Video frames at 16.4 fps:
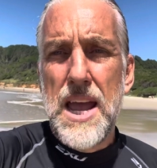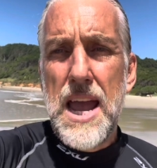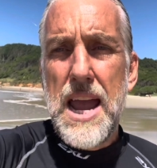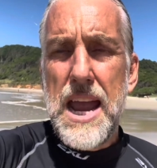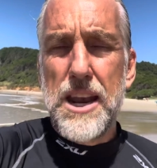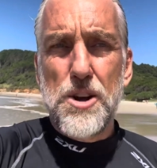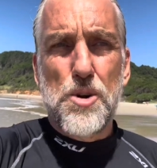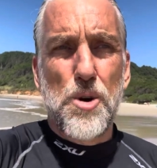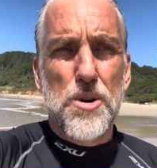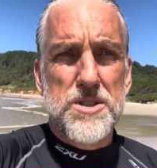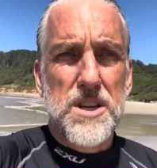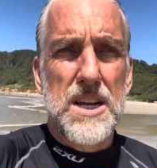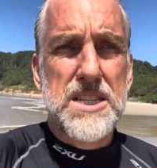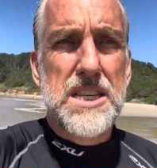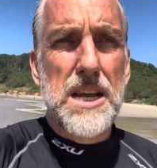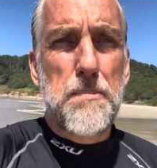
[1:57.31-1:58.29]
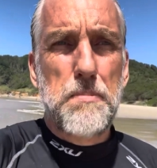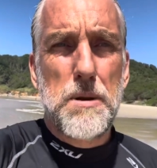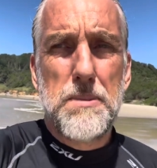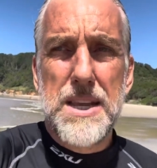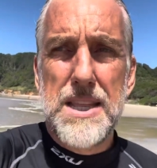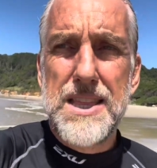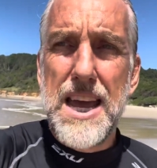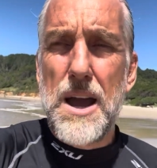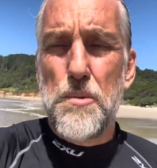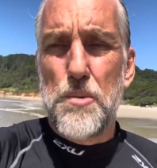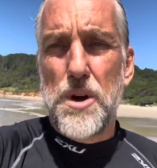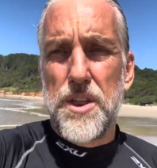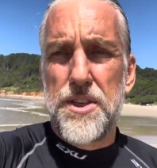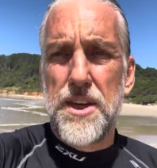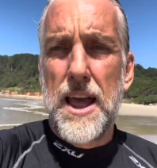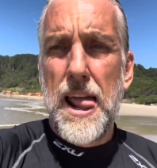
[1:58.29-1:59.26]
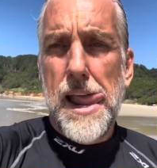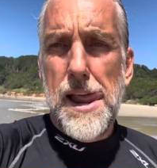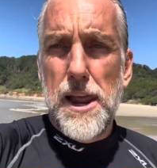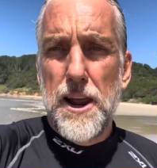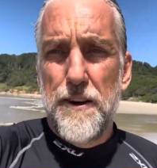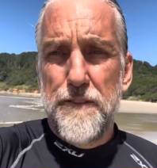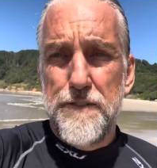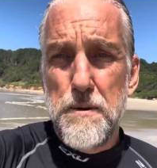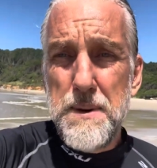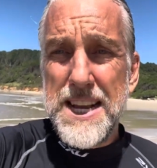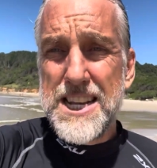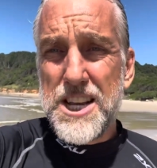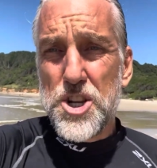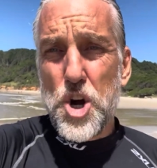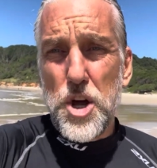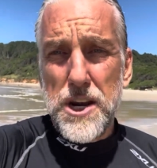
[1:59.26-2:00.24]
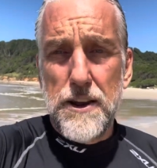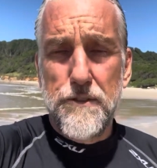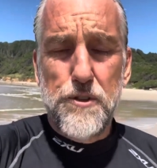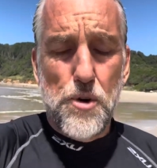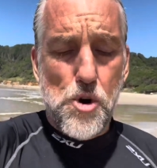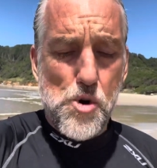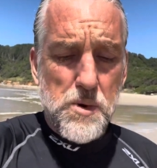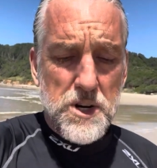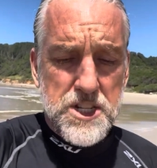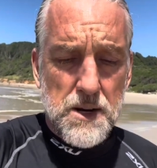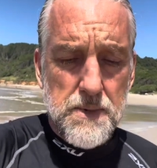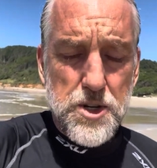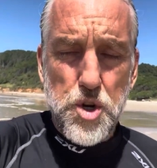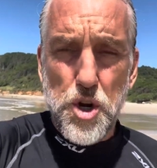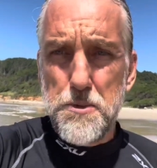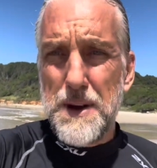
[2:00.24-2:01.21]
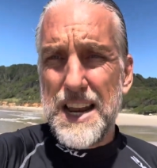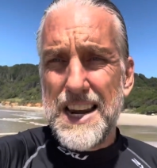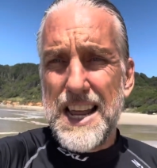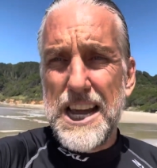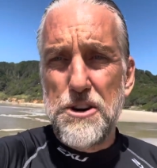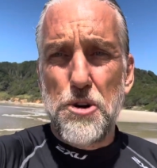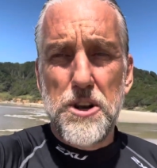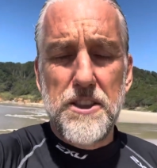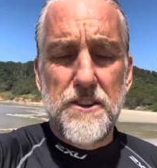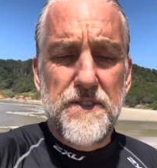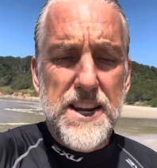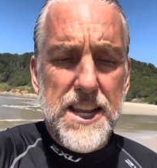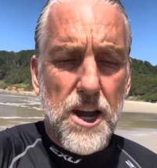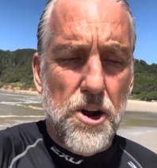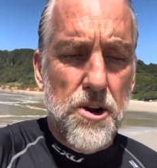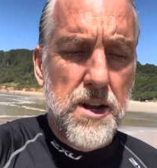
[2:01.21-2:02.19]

And of course I supplement that with fermented cod liver oil, which I'm going to talk about later on in the video,